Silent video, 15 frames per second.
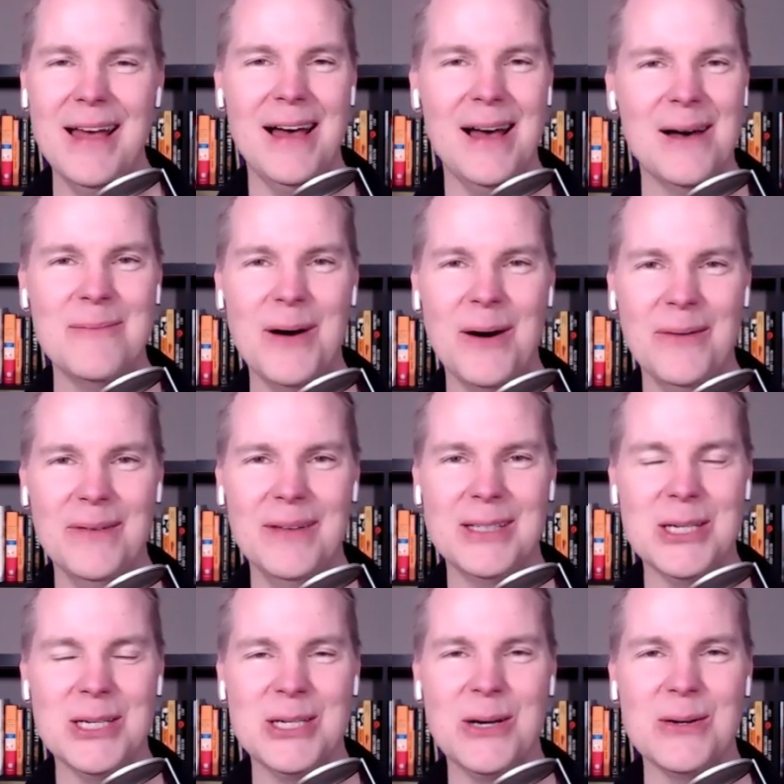But
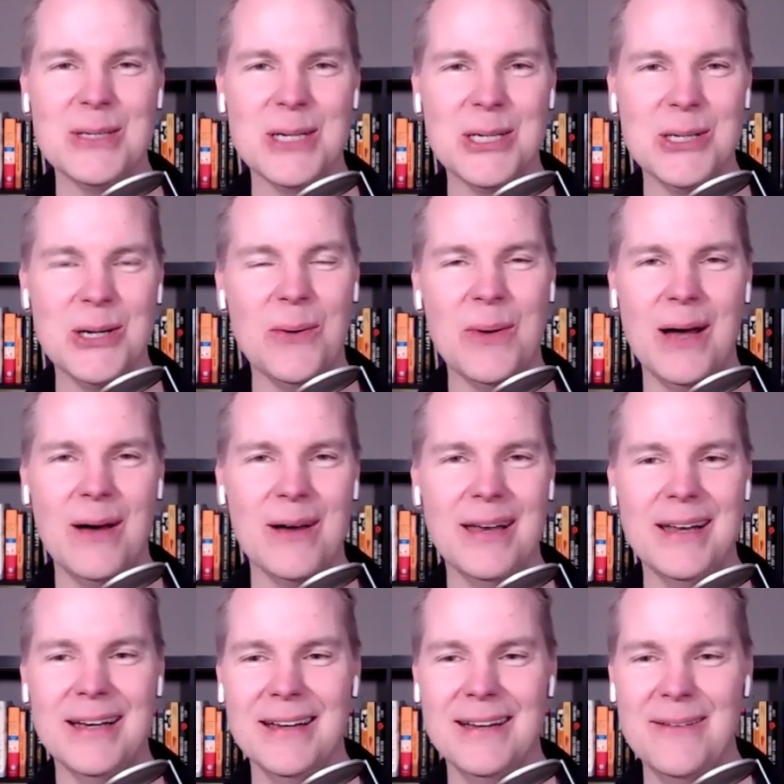just goes to show we all
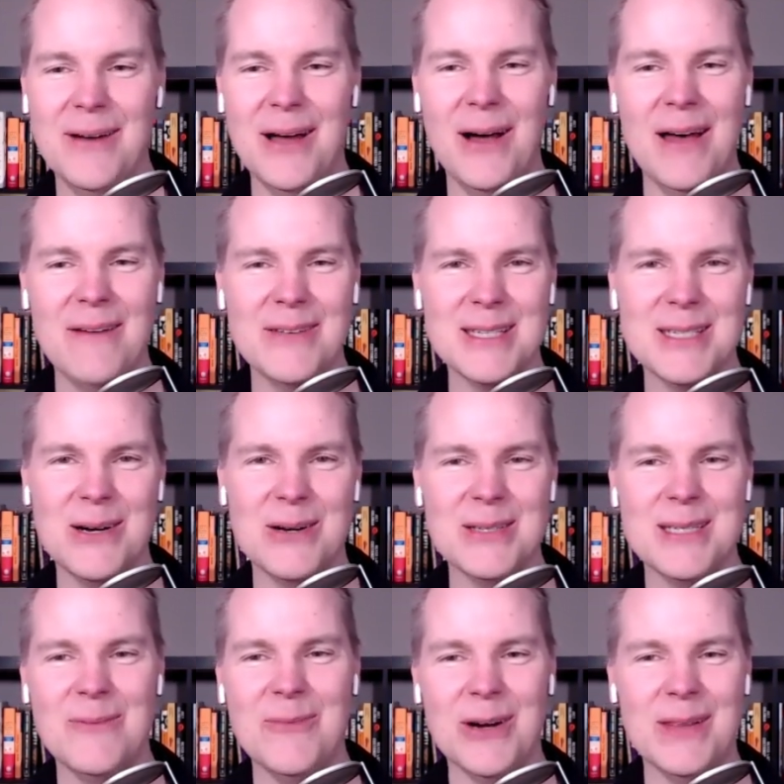have to
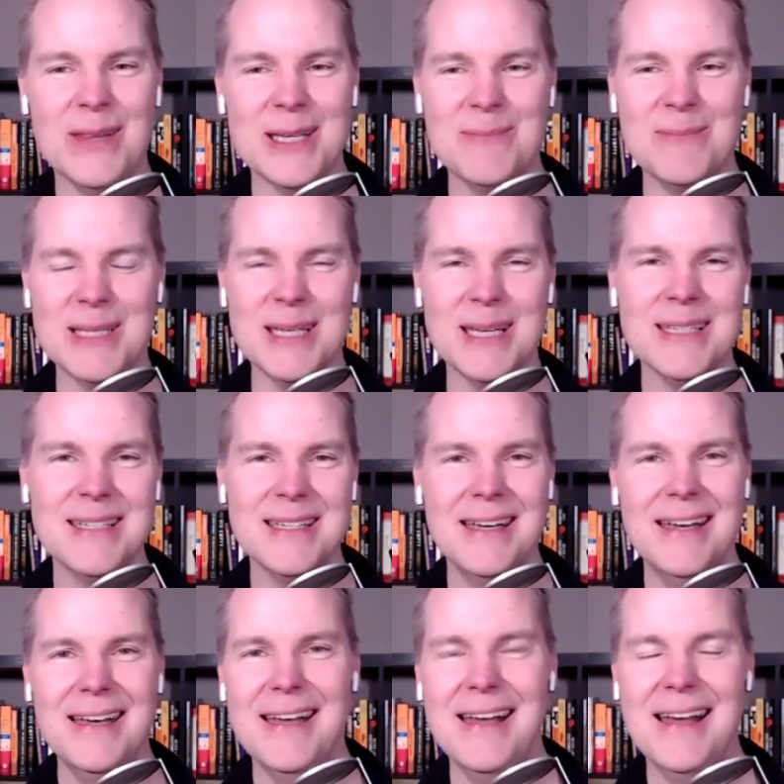start somewhere in this business.
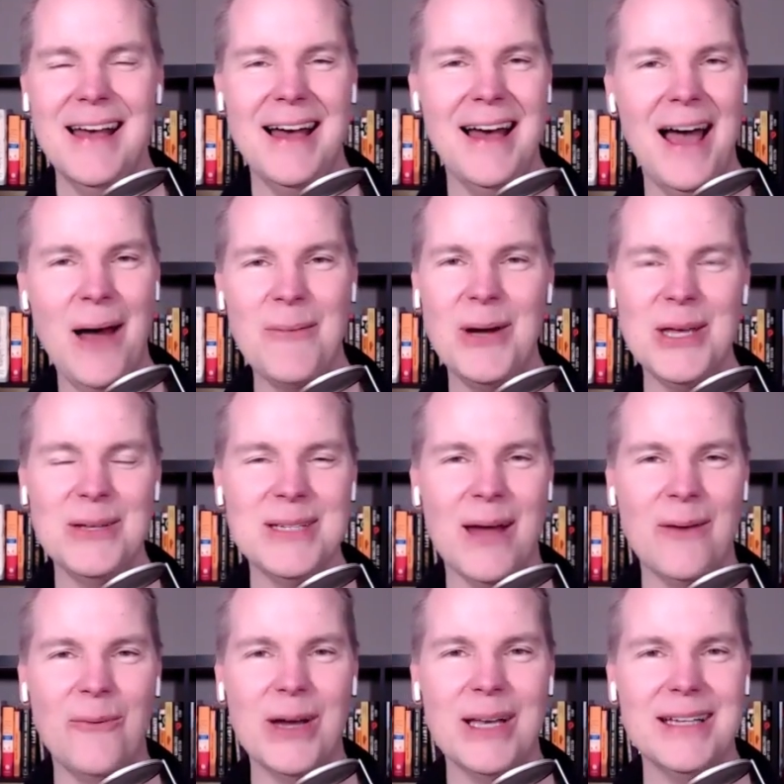How about you,
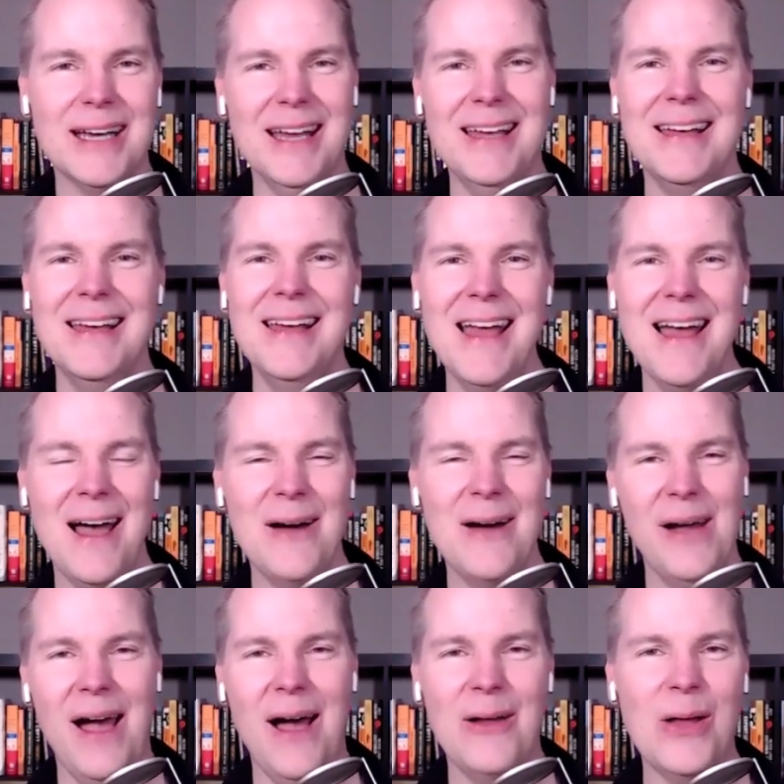Dan?
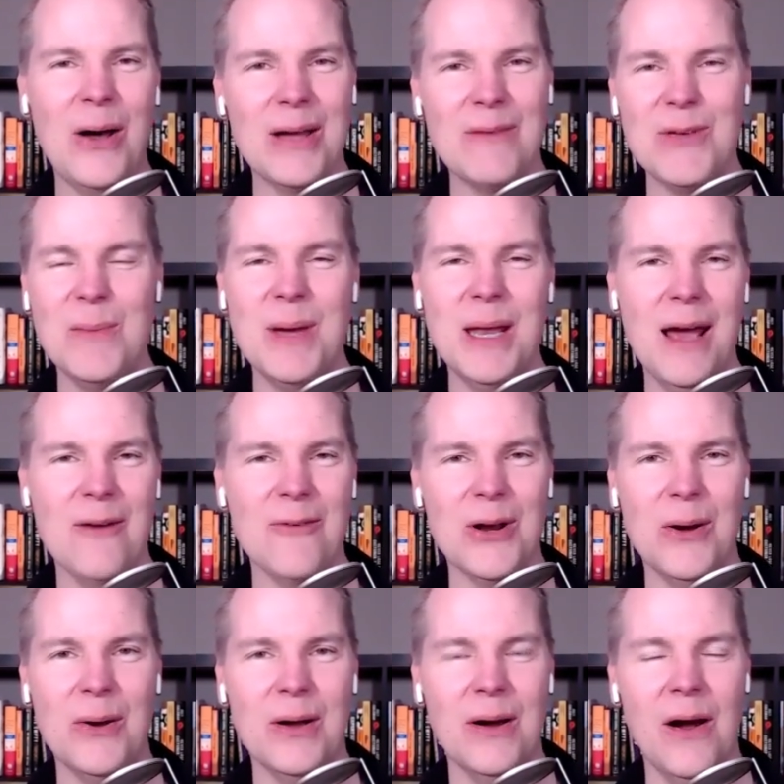How long have you been
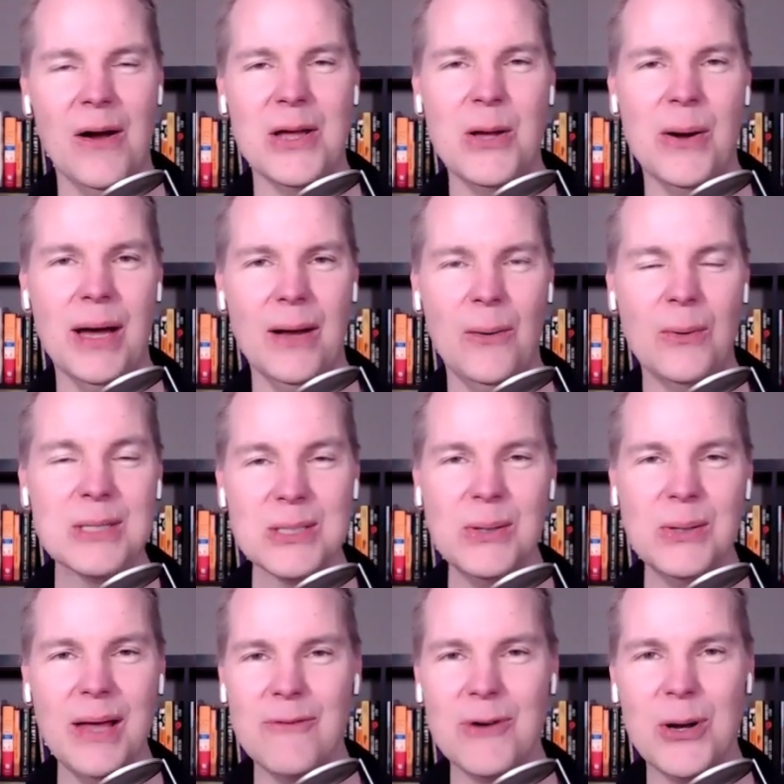Evernote? Are you an old
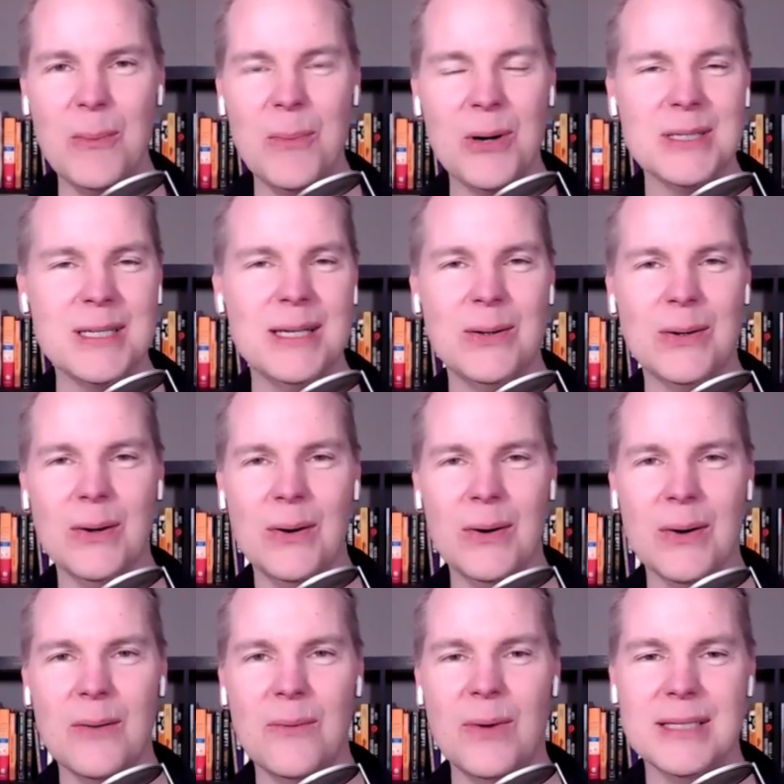school Evernote person,
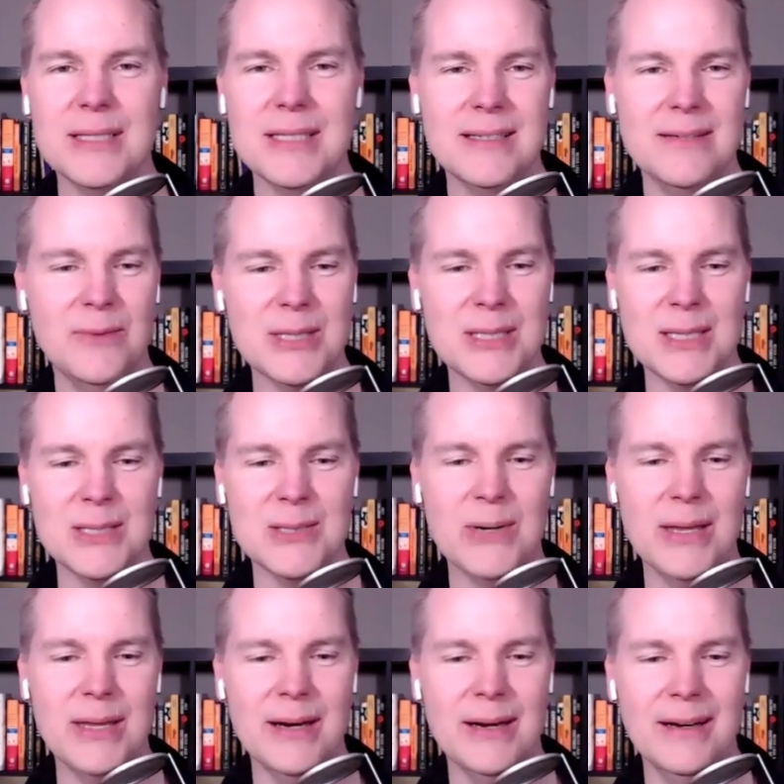or what's the
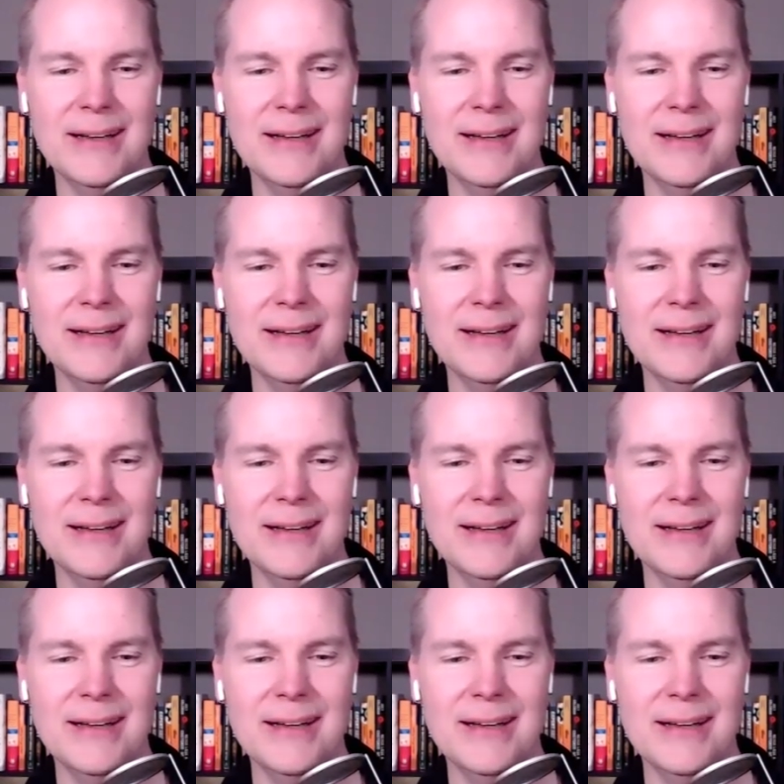story there?